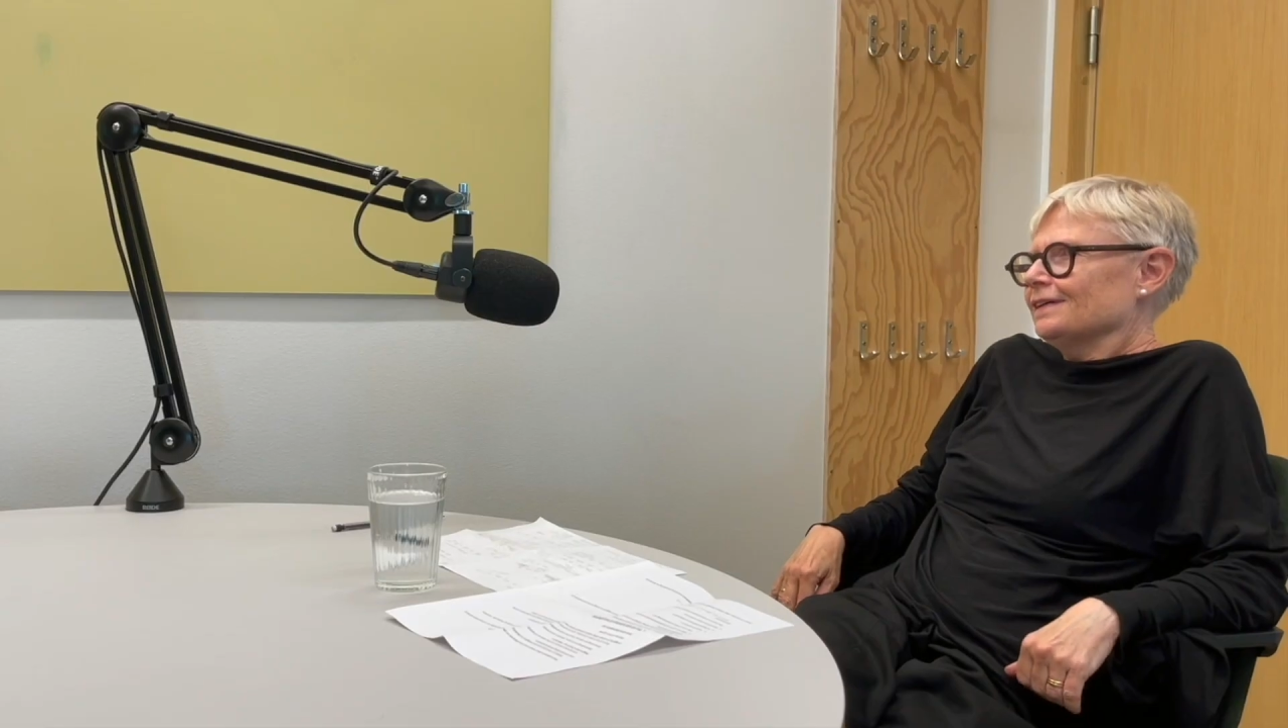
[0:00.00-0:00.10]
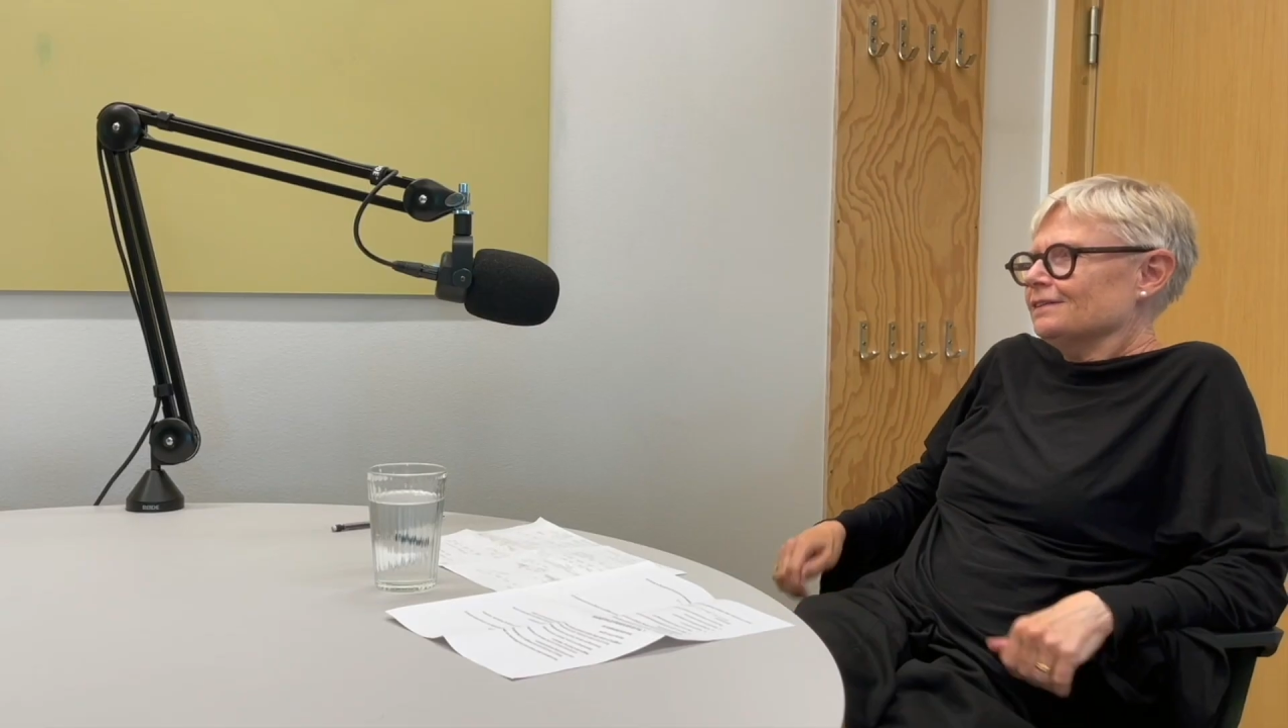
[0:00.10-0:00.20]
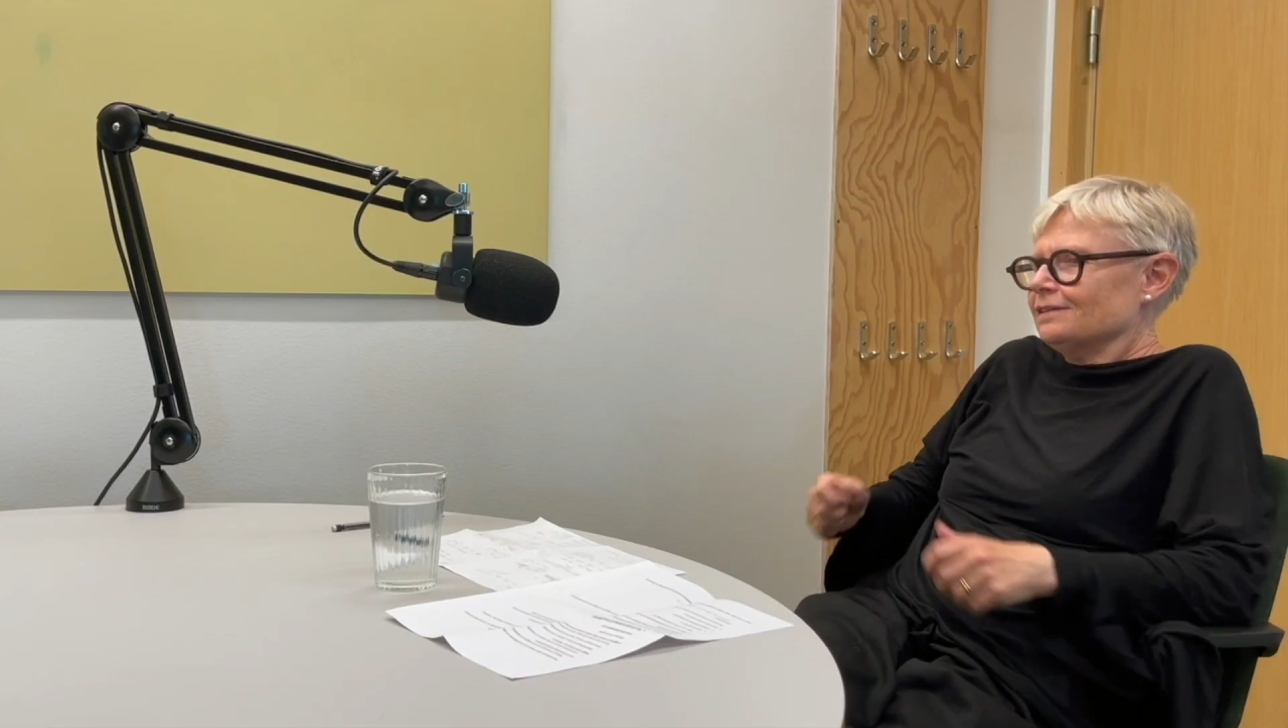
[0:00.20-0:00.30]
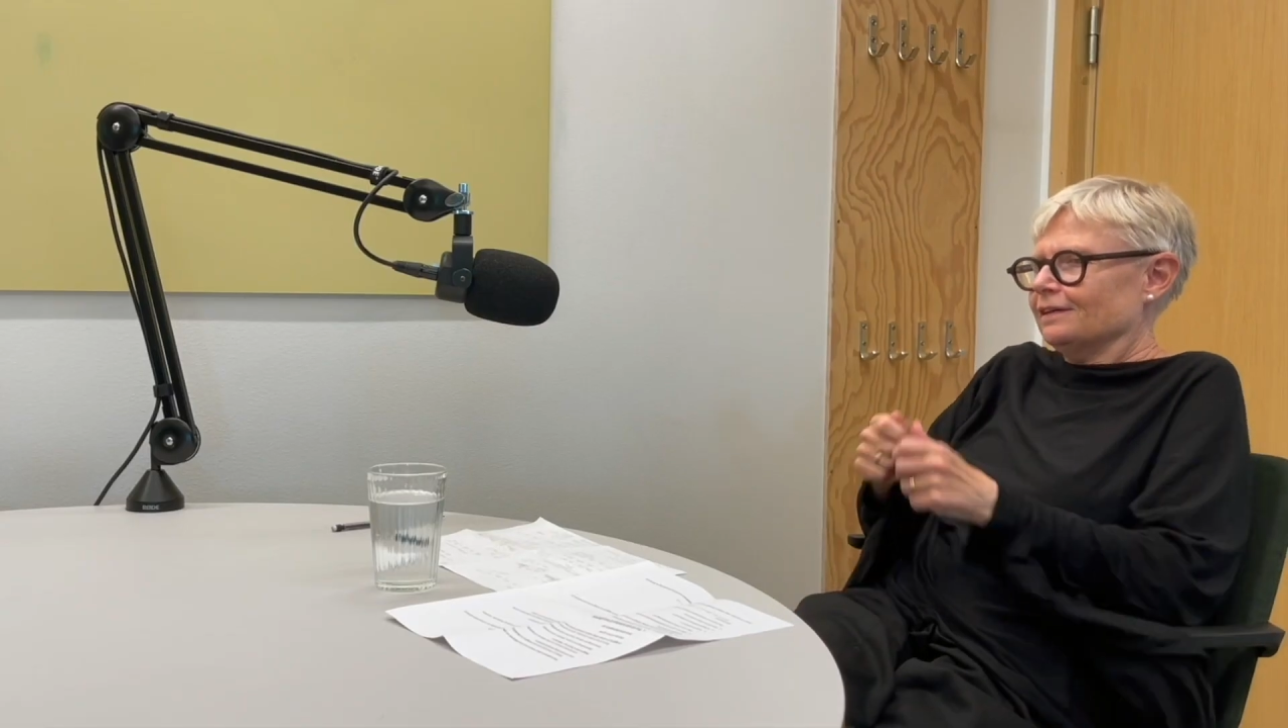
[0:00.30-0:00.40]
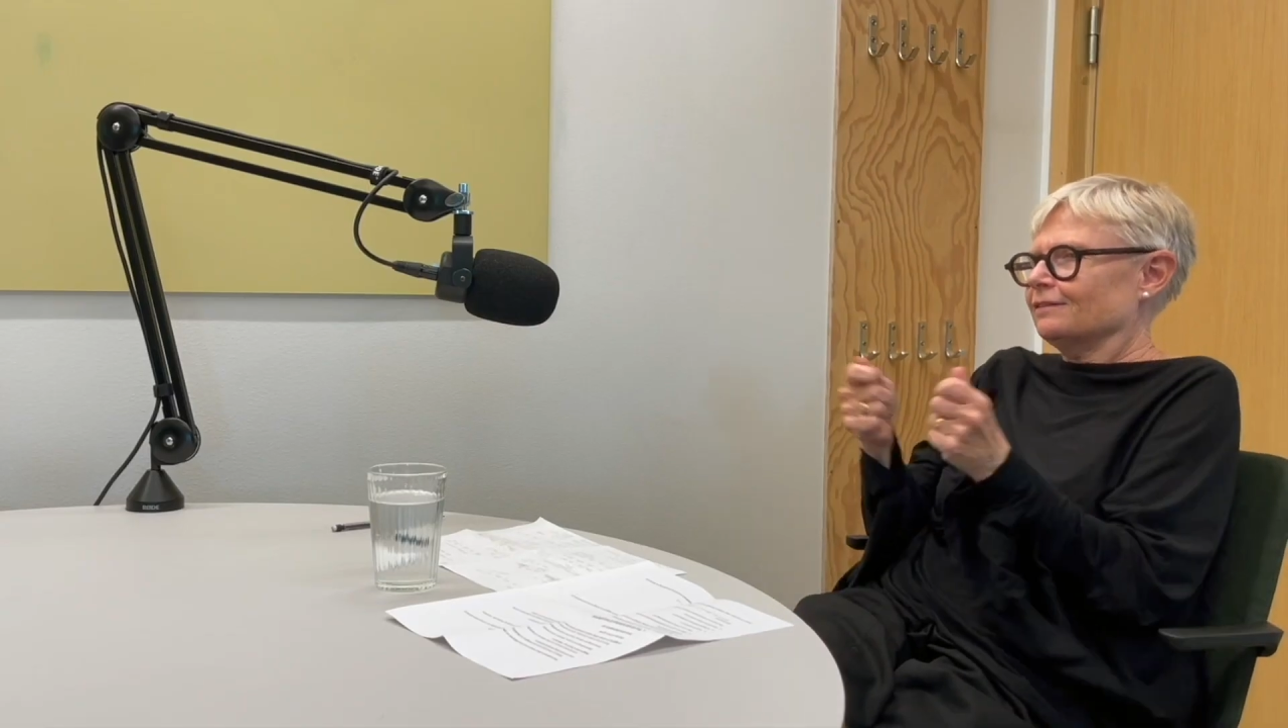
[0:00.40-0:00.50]

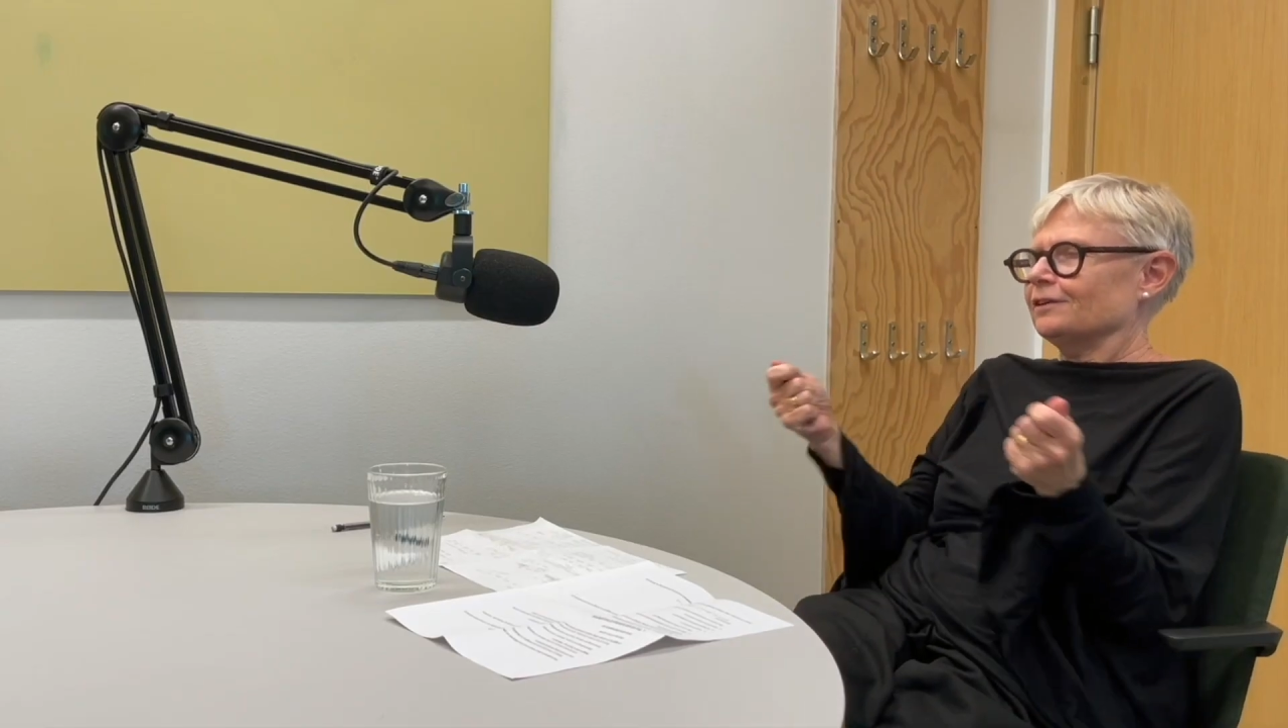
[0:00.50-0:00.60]
It's like